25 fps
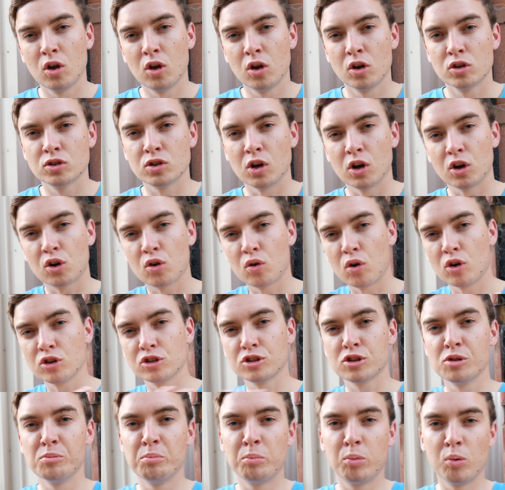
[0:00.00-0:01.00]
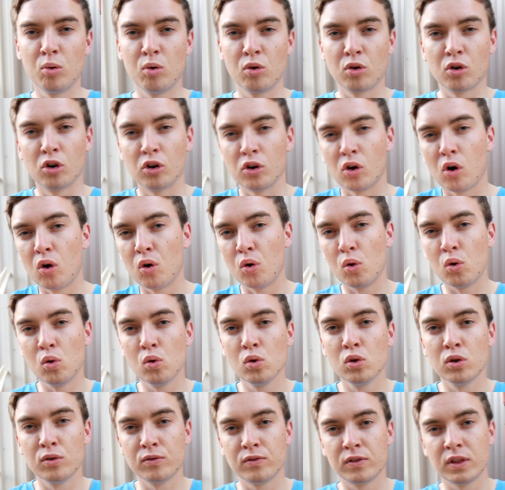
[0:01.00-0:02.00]
So across the board on
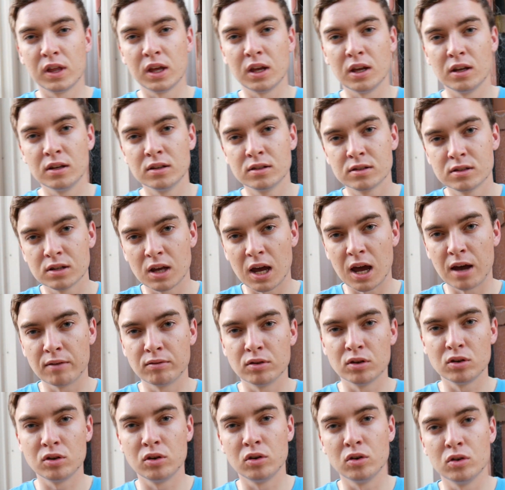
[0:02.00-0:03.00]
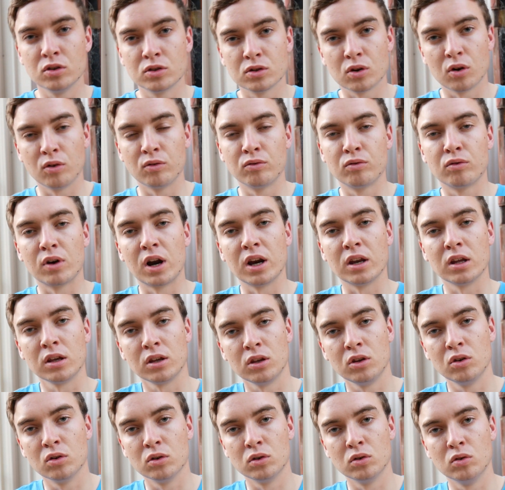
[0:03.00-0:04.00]
all of these avenues of running
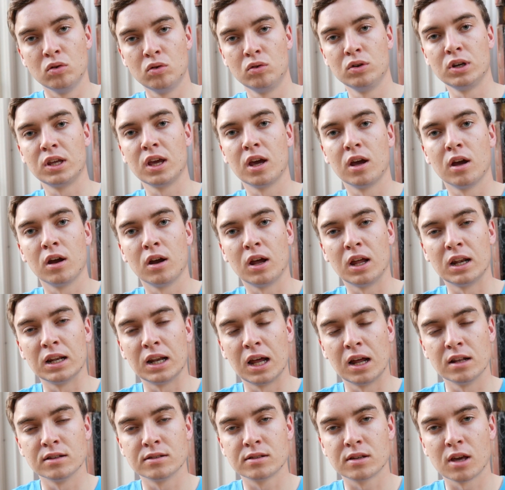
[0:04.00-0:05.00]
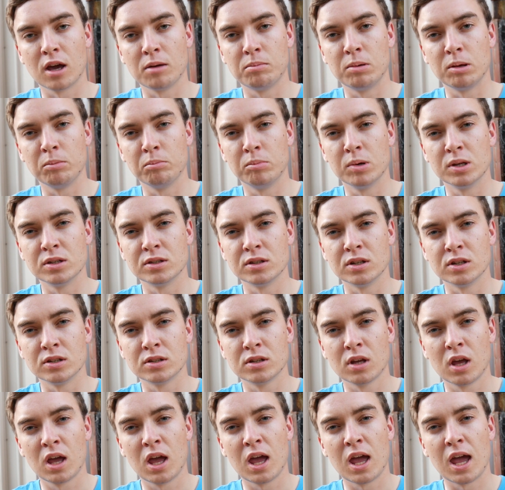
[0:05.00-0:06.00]
your lawn care and landscaping business,
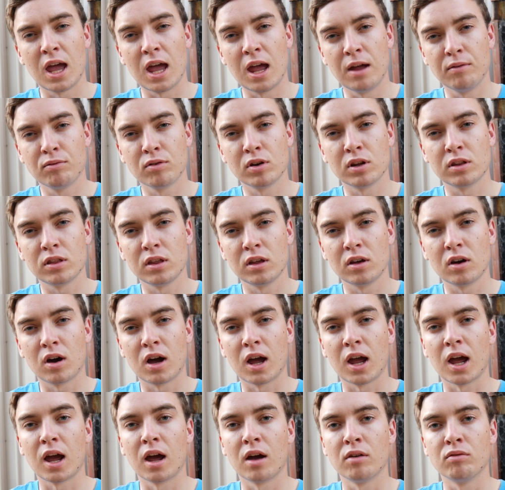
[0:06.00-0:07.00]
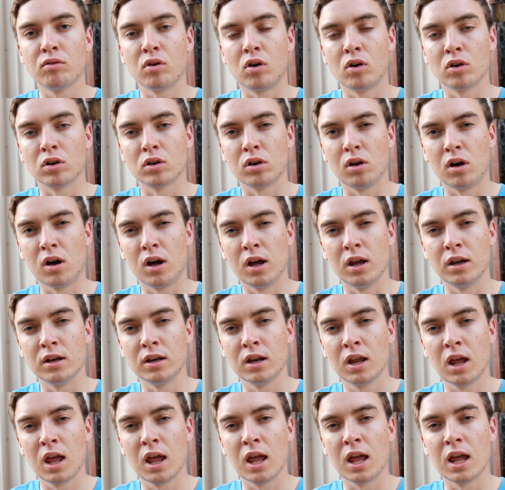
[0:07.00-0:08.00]
everything I have online
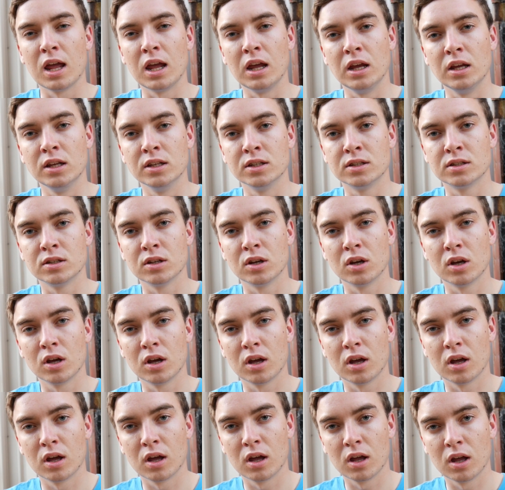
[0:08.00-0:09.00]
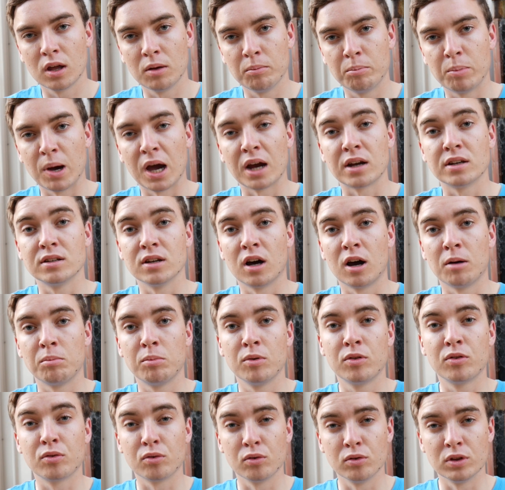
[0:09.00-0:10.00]
is backed up
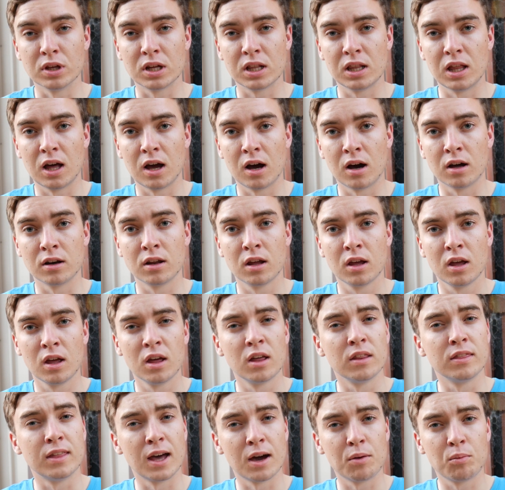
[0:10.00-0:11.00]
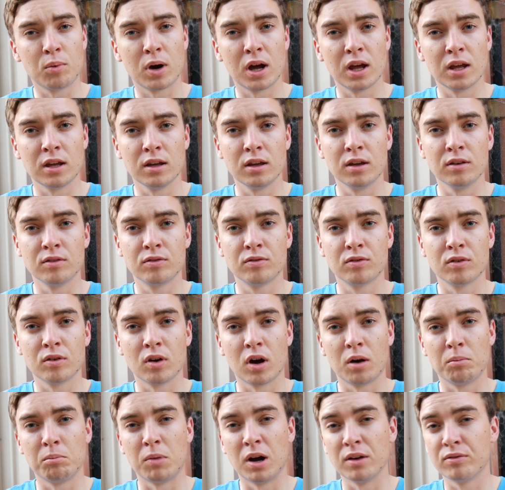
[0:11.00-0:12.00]
through the cloud. That way, if
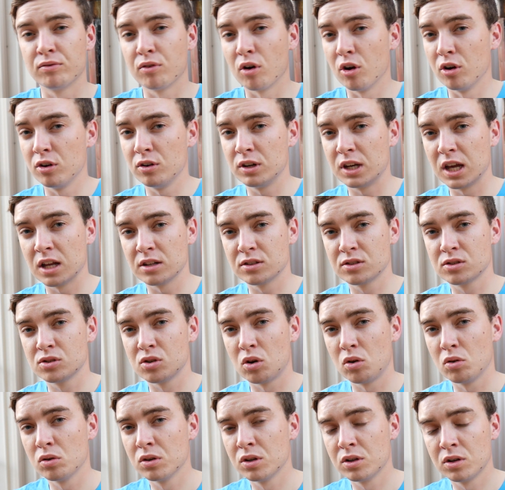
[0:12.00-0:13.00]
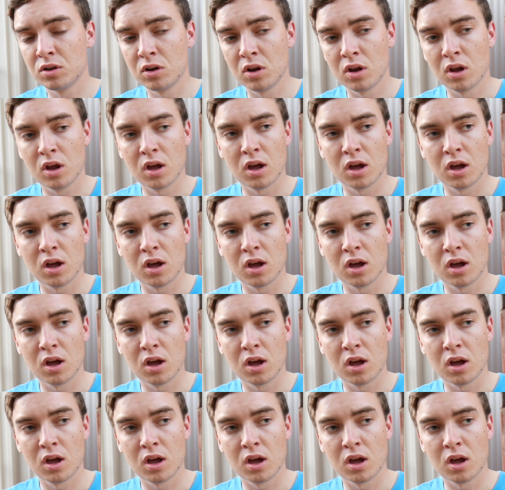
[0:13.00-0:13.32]
my phone gets stolen